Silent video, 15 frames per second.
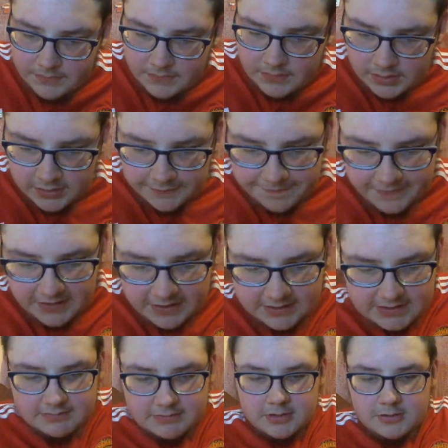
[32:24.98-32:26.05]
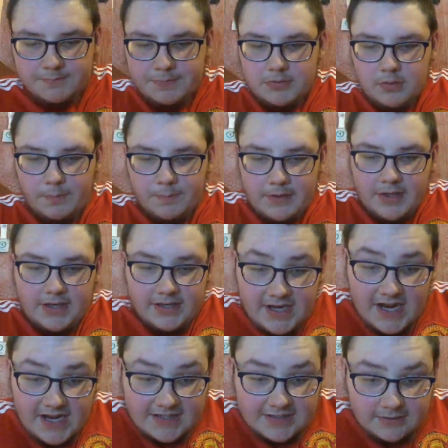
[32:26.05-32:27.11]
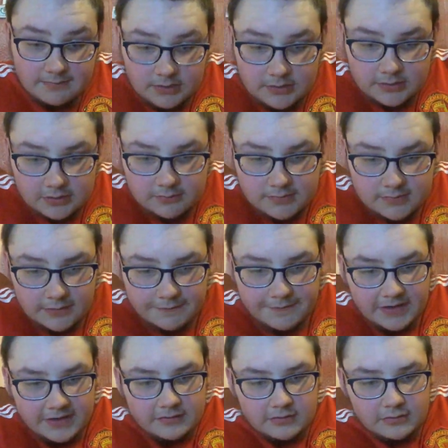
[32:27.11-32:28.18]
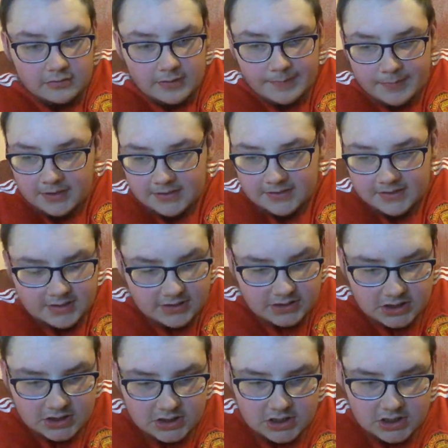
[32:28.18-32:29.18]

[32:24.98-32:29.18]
You find out who Boa play. Yes, I will do. I'll find out who they play tonight.